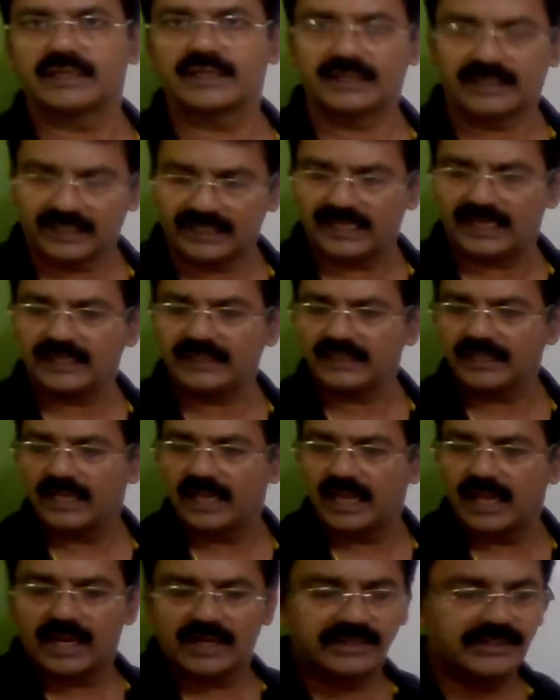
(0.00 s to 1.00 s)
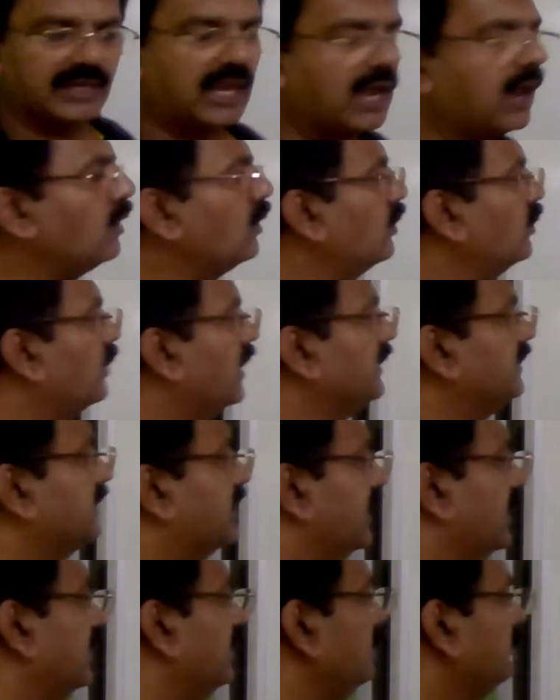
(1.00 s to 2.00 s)
Clear? Now one
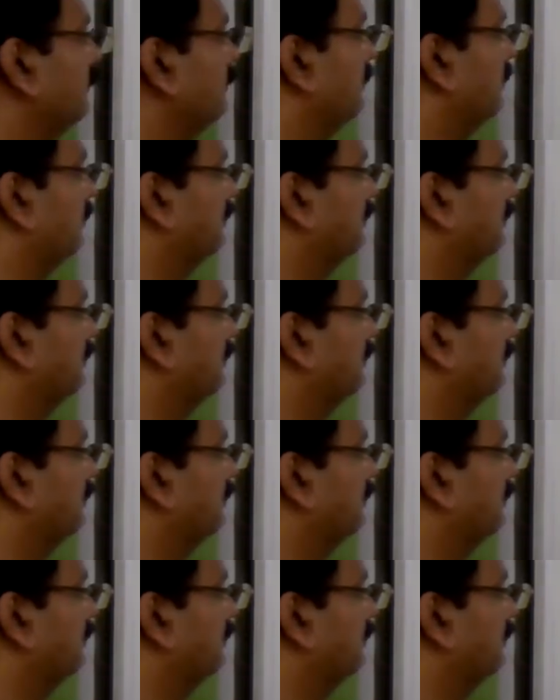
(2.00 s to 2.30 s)
thing,